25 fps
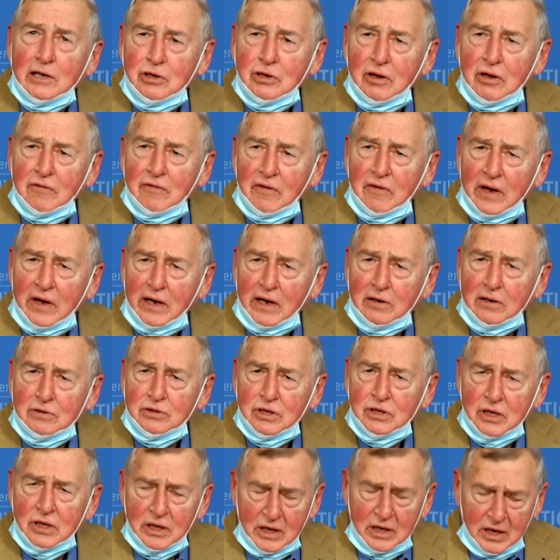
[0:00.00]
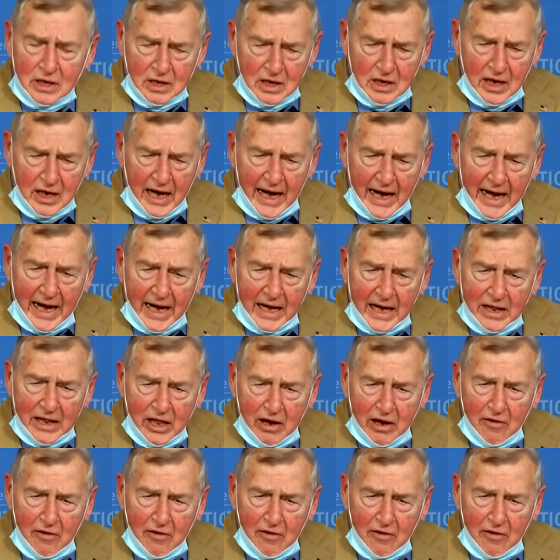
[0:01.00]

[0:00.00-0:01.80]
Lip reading: therefore, in